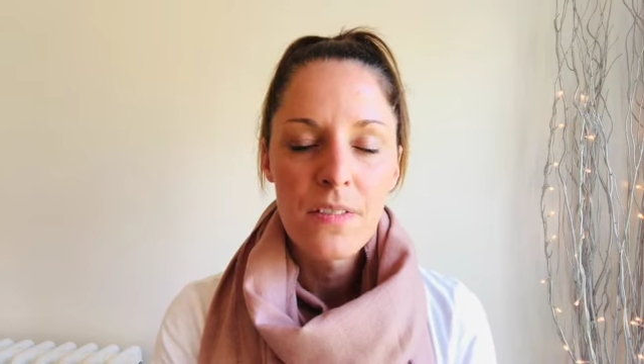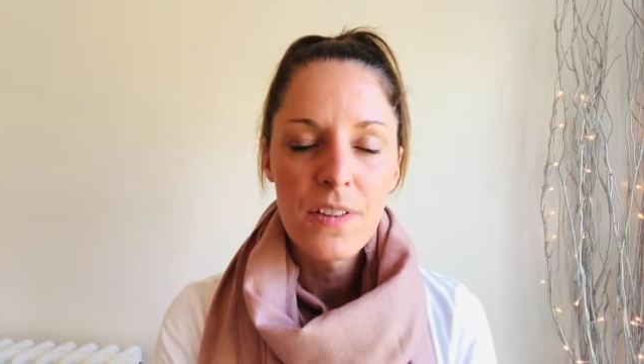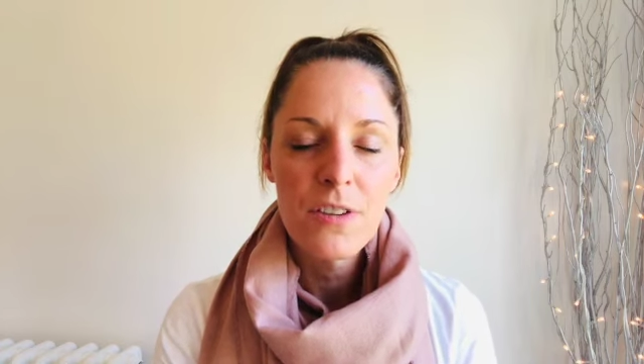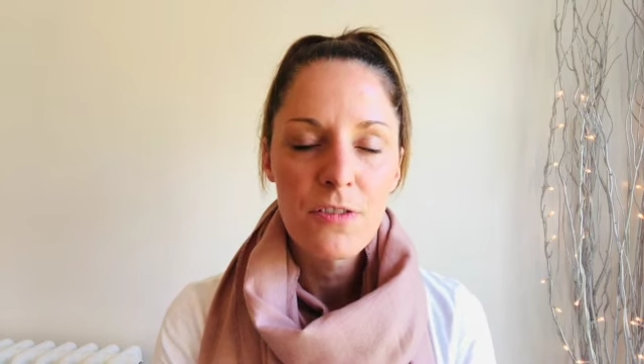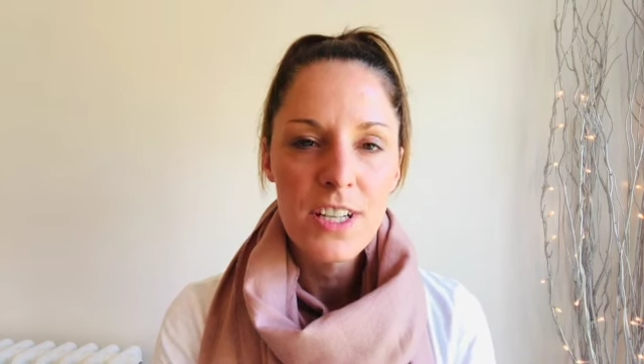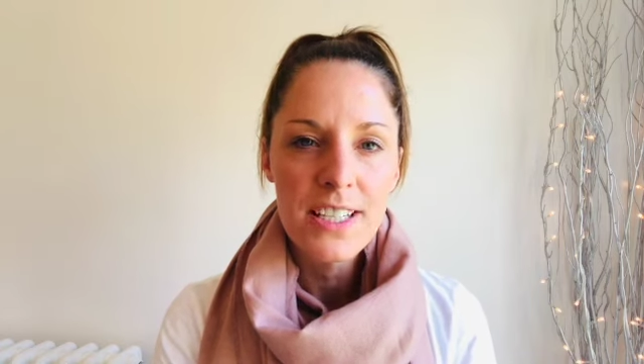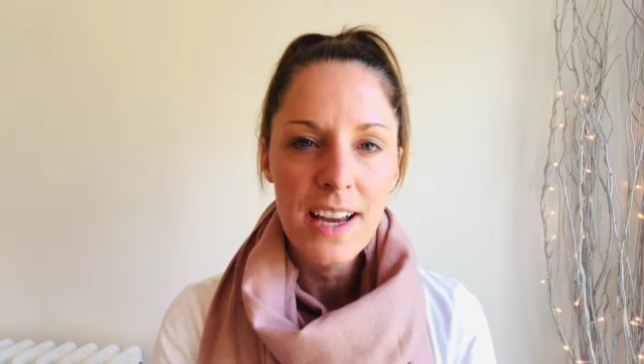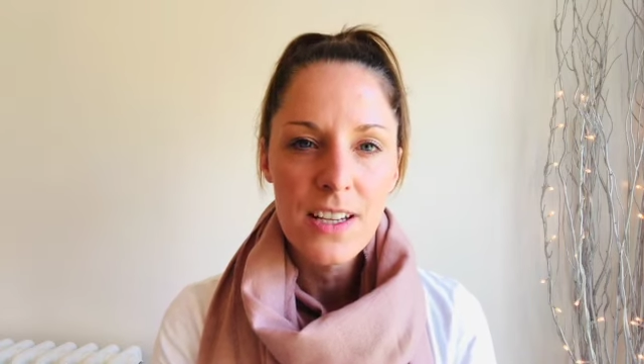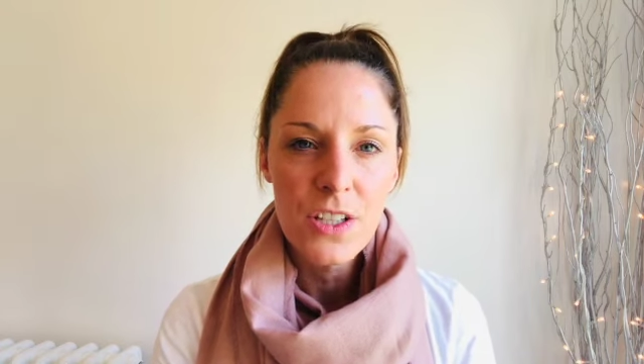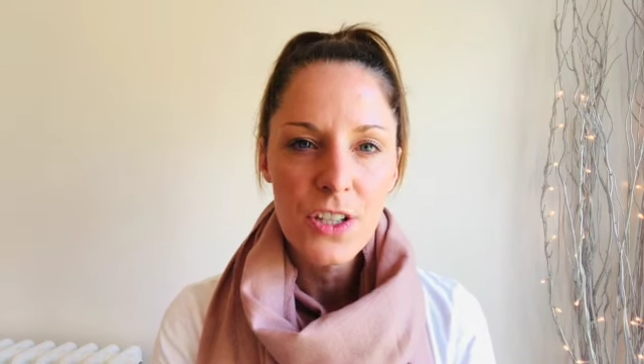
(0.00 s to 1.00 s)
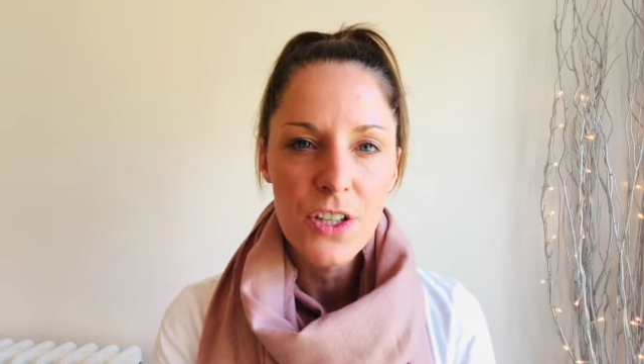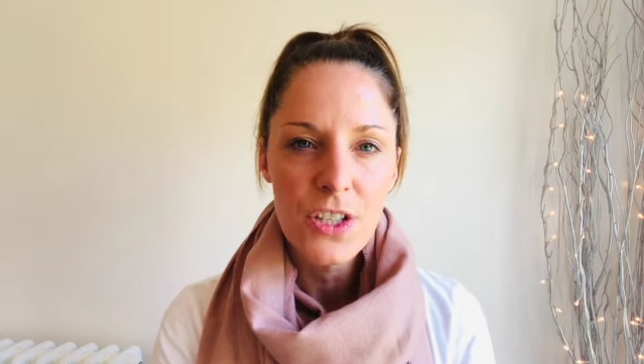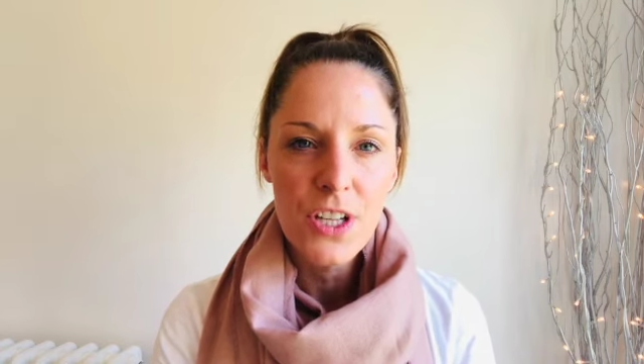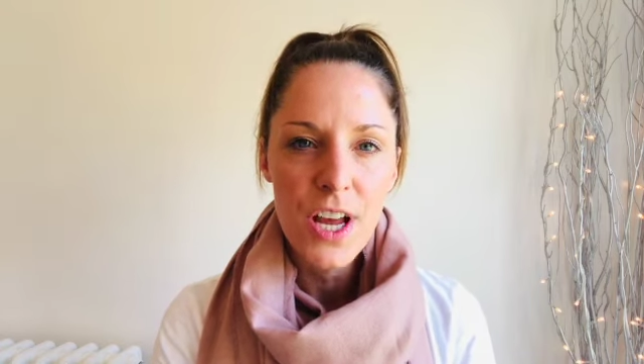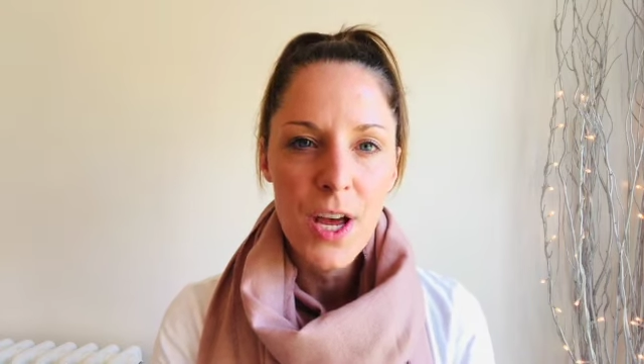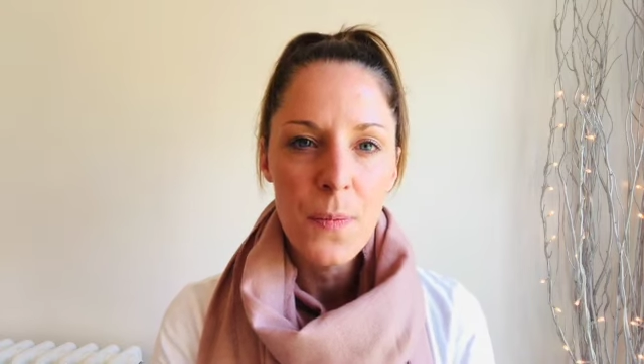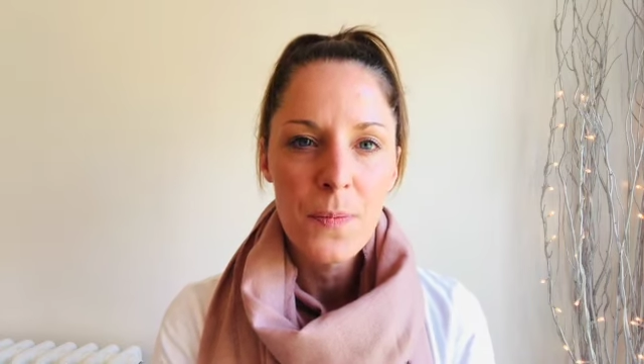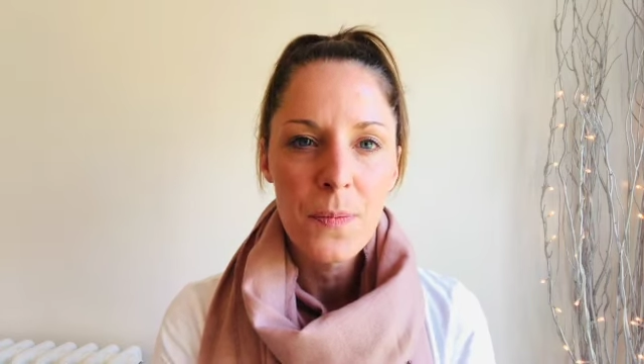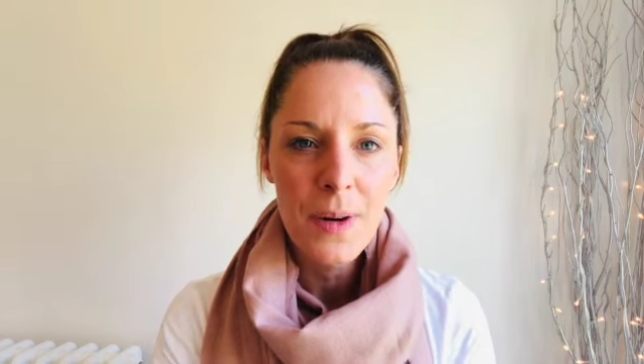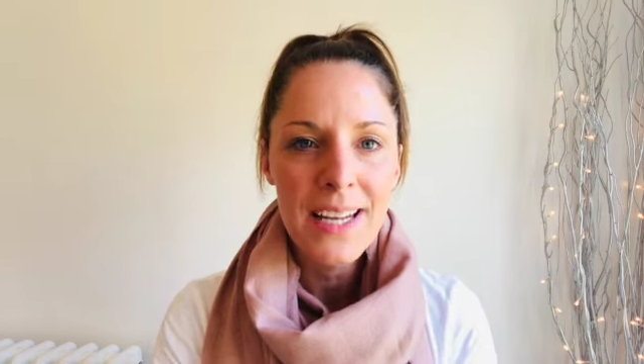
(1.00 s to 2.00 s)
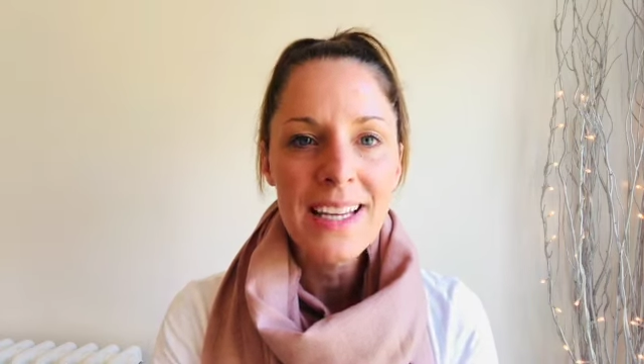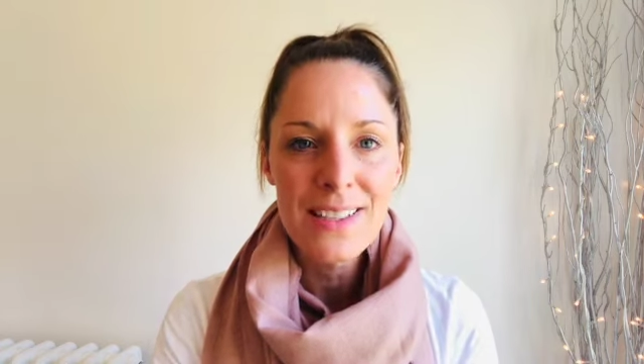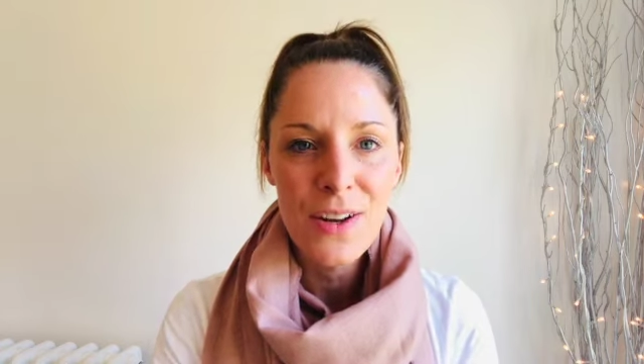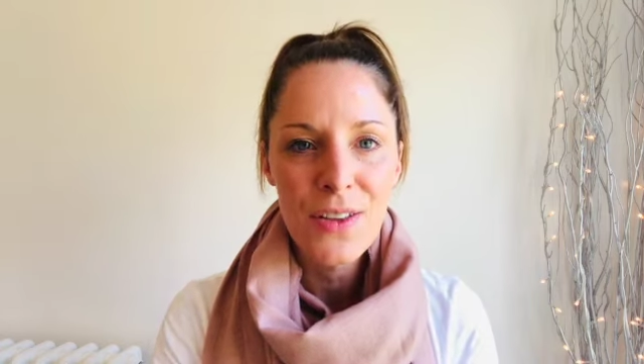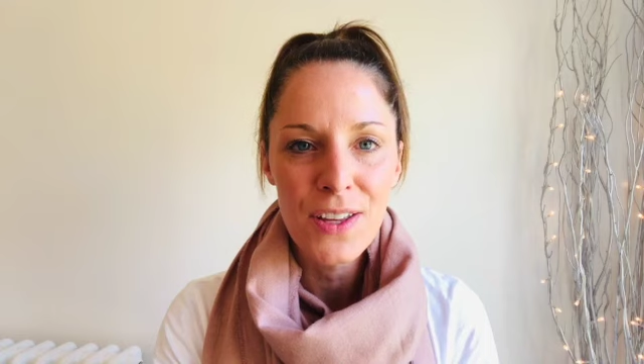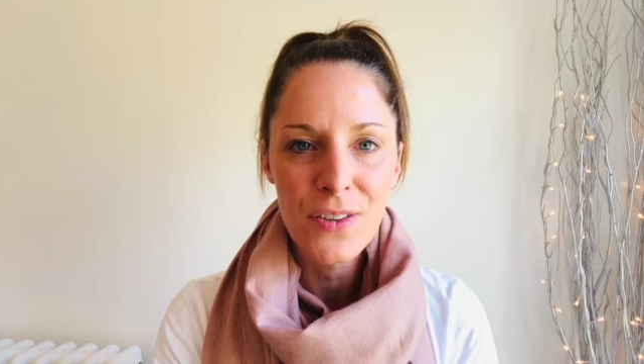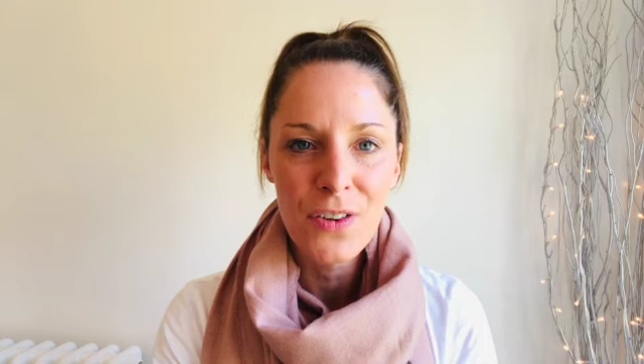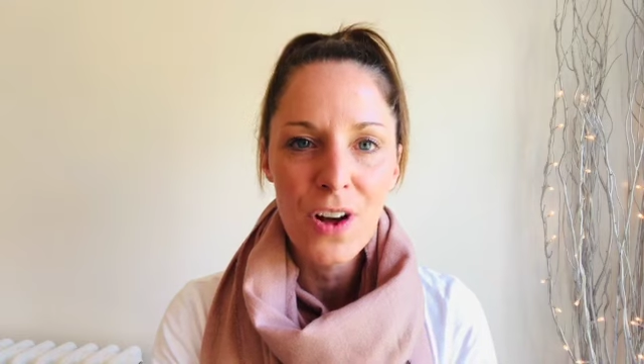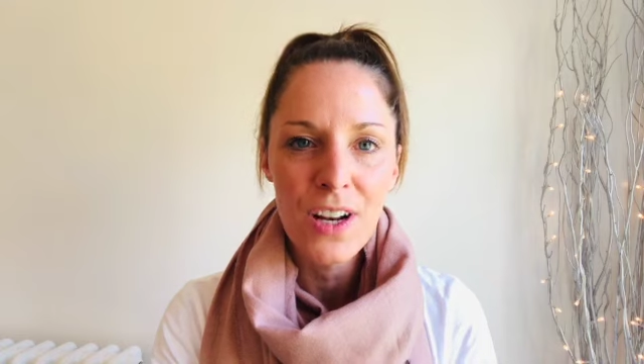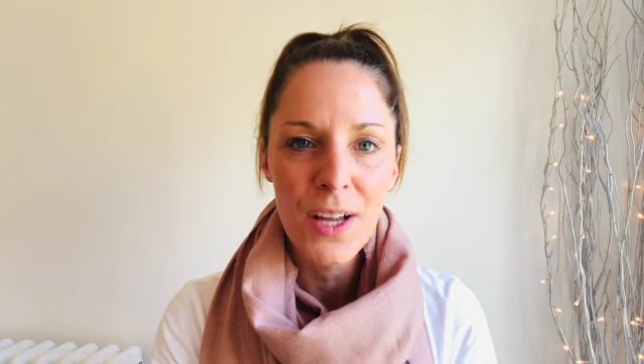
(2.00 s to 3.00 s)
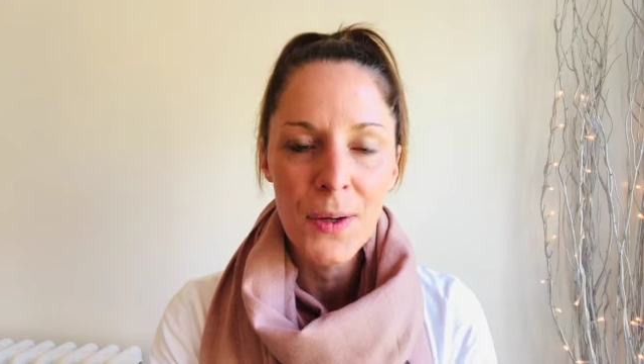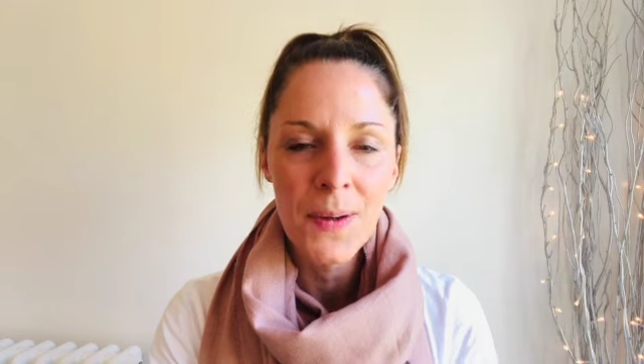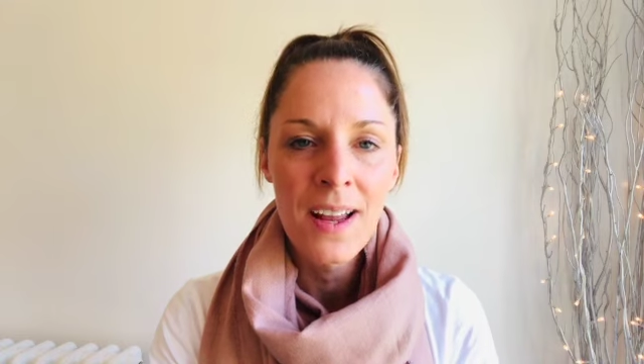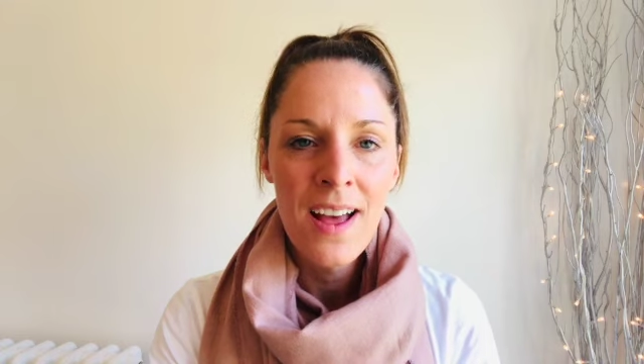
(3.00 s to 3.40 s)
Feel free to get in touch. Um, please know that you're not alone,